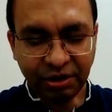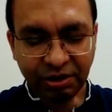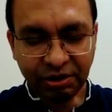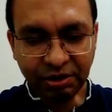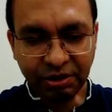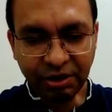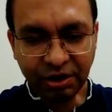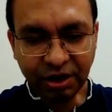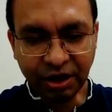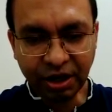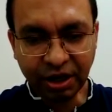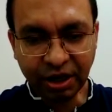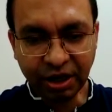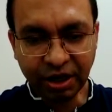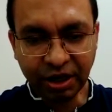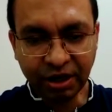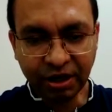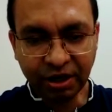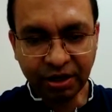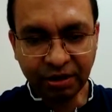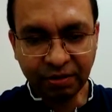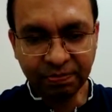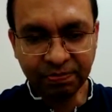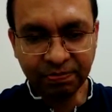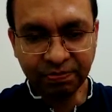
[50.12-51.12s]

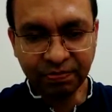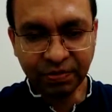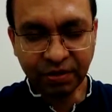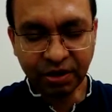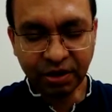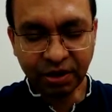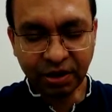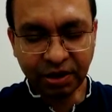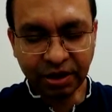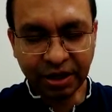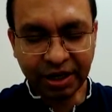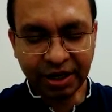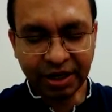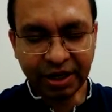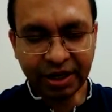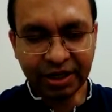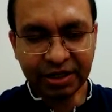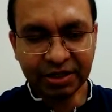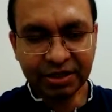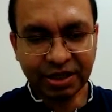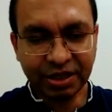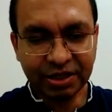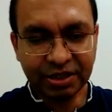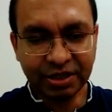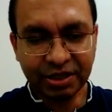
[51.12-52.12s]
Data
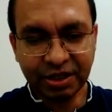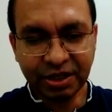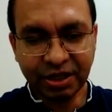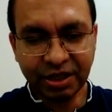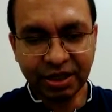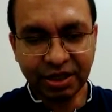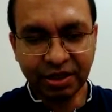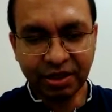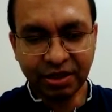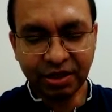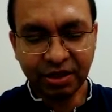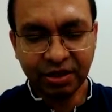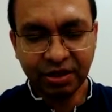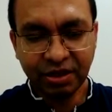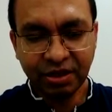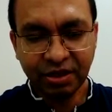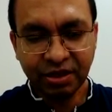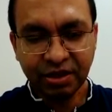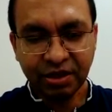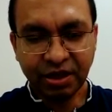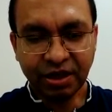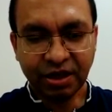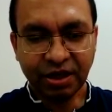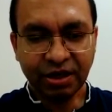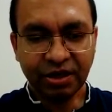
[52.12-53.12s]
is considered
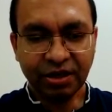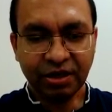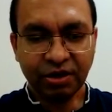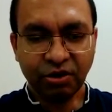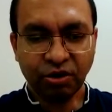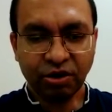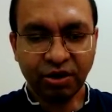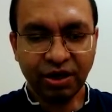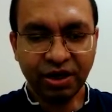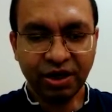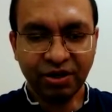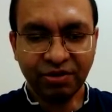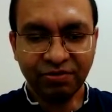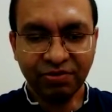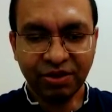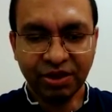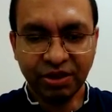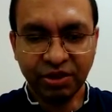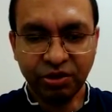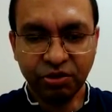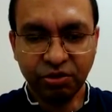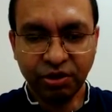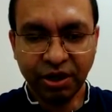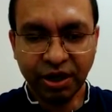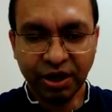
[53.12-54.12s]
the oil of the
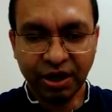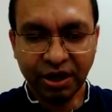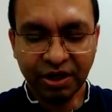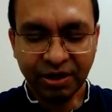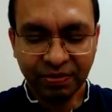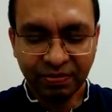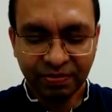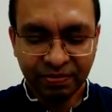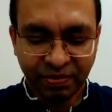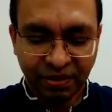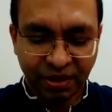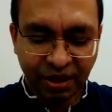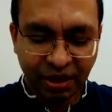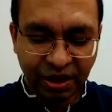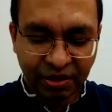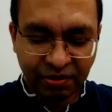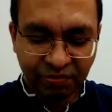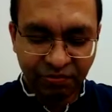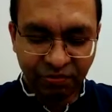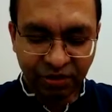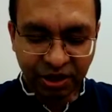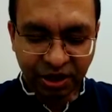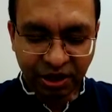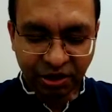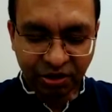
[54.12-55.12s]
new era.
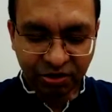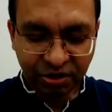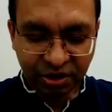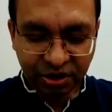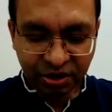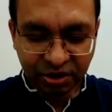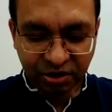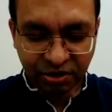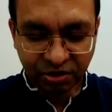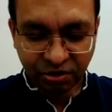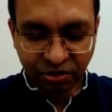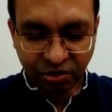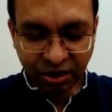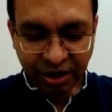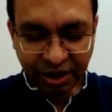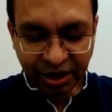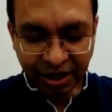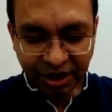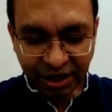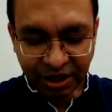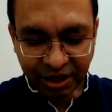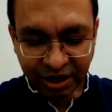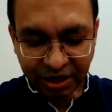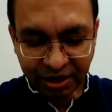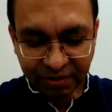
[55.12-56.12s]
Without good
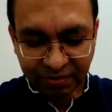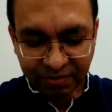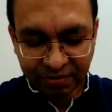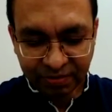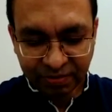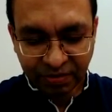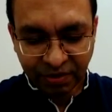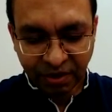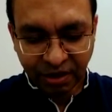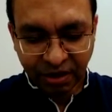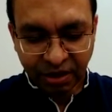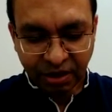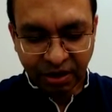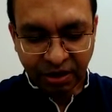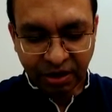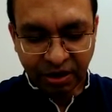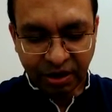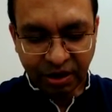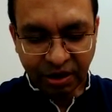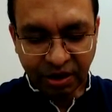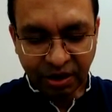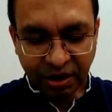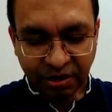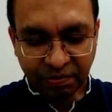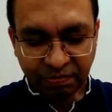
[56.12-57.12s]
data,
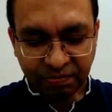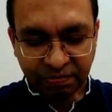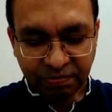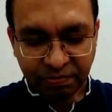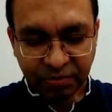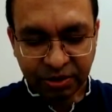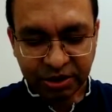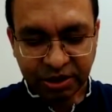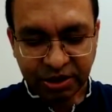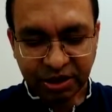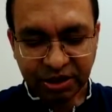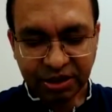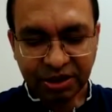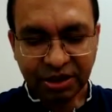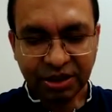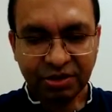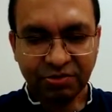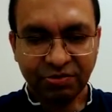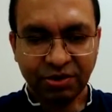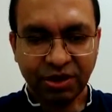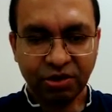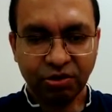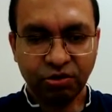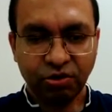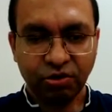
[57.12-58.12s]
businesses
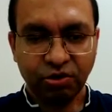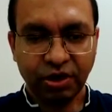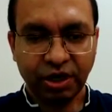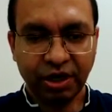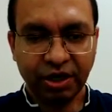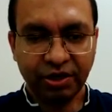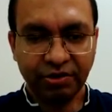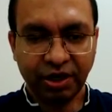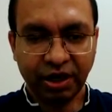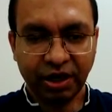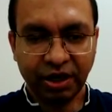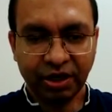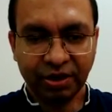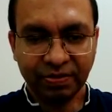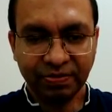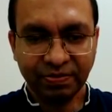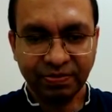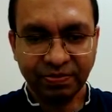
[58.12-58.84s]
will go haywire.